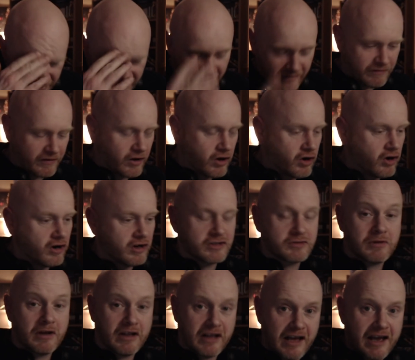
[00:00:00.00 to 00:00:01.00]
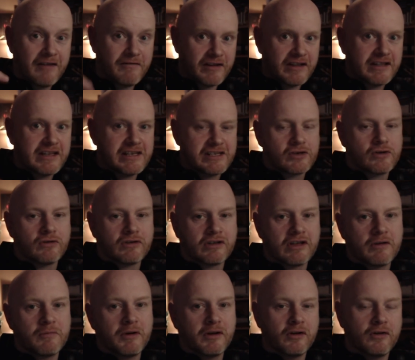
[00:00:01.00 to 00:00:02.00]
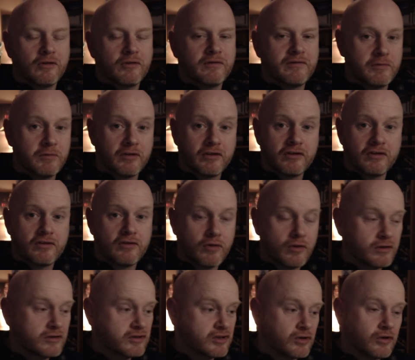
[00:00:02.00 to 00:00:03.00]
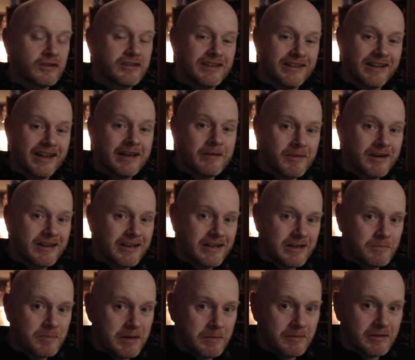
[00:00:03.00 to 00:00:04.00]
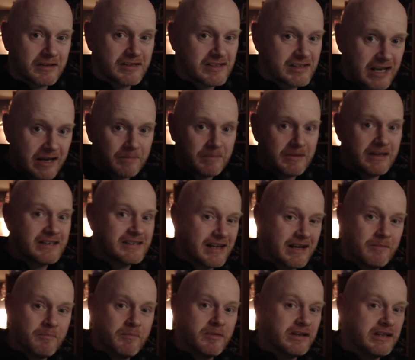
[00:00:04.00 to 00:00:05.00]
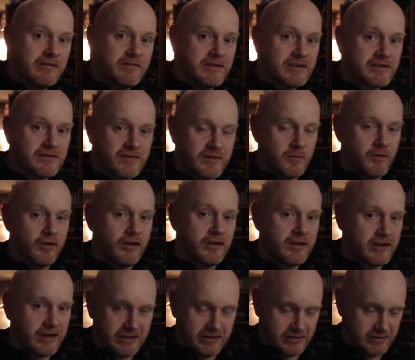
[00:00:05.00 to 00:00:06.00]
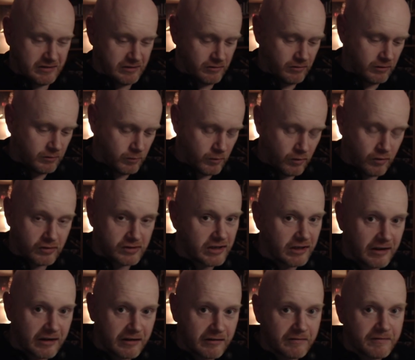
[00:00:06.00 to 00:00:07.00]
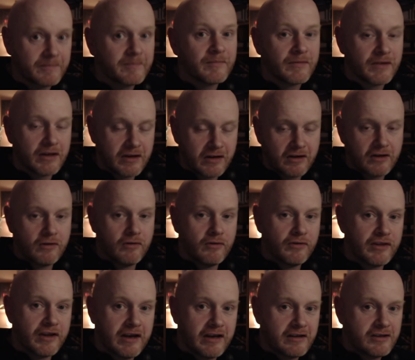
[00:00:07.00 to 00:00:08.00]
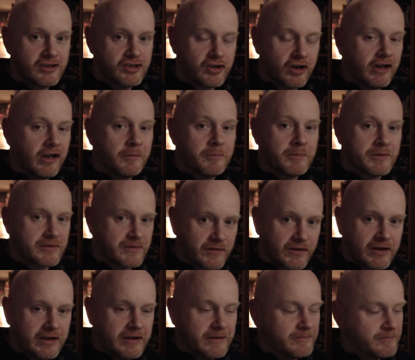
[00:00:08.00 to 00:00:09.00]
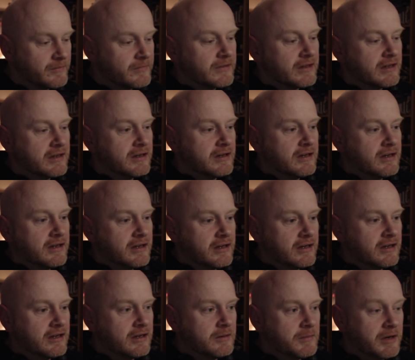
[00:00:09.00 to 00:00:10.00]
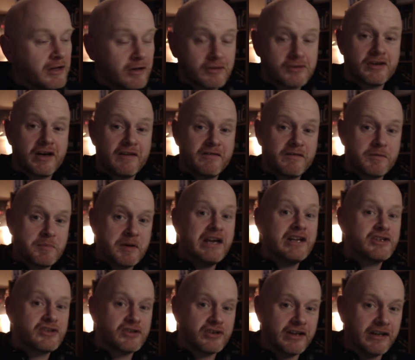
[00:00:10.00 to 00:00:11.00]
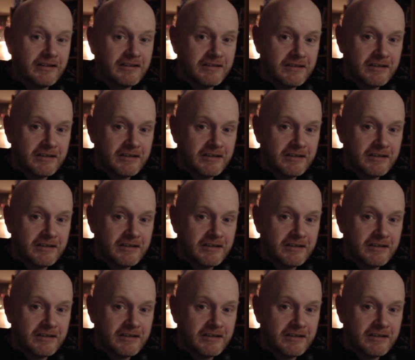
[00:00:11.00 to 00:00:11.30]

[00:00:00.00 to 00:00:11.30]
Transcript: I forgot as well, I have a Discord down below, if you want to go talk to like-minded people, skeptics and believers from all kind, all walks of life, go there, join up, it's free, um, I also have a Patreon,